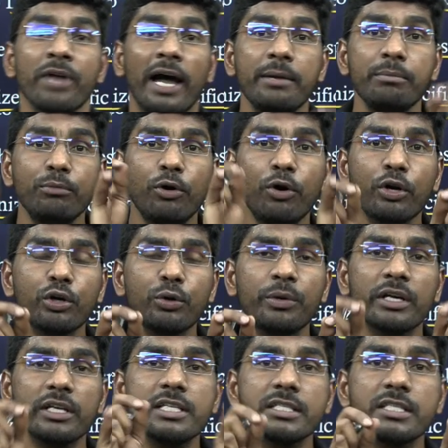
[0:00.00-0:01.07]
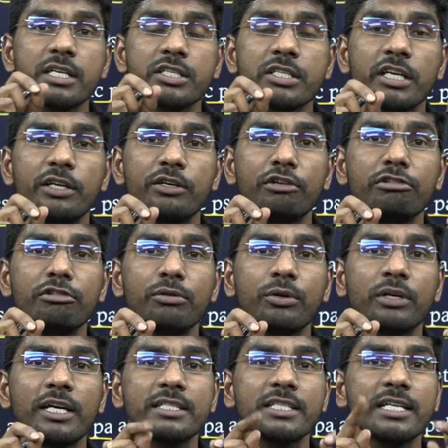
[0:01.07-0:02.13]
And moreover, restriction
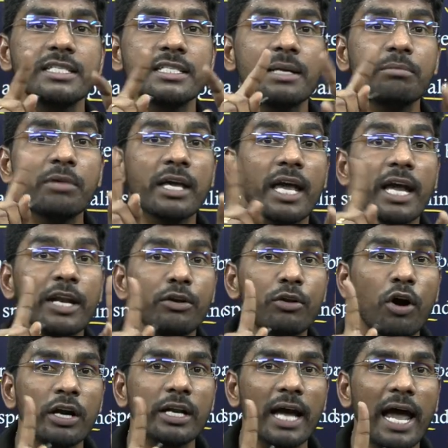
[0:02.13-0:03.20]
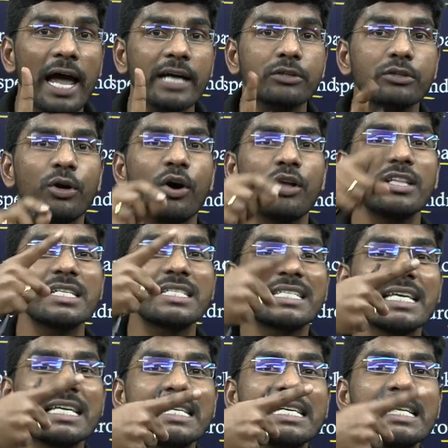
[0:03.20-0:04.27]
endonuclease enzyme cannot act on the
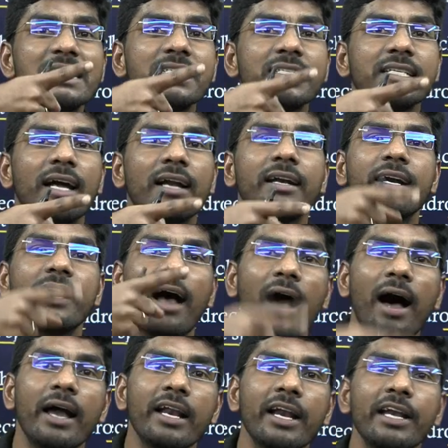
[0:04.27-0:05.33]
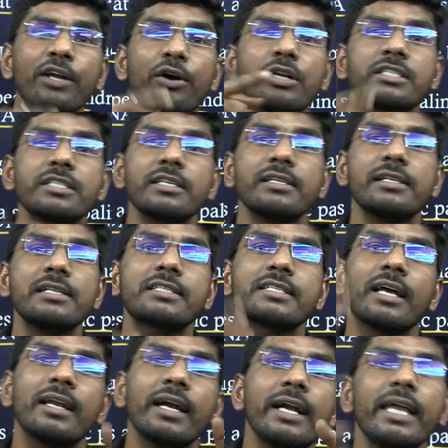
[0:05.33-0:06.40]
single-stranded RNA or
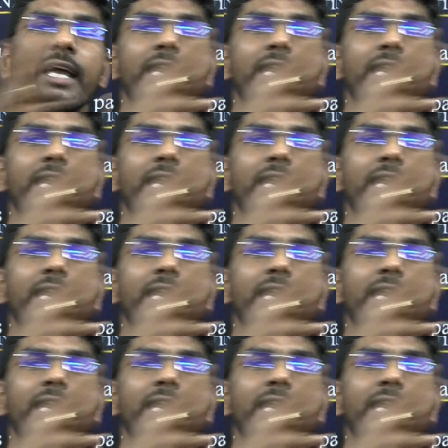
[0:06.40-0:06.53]
single-stranded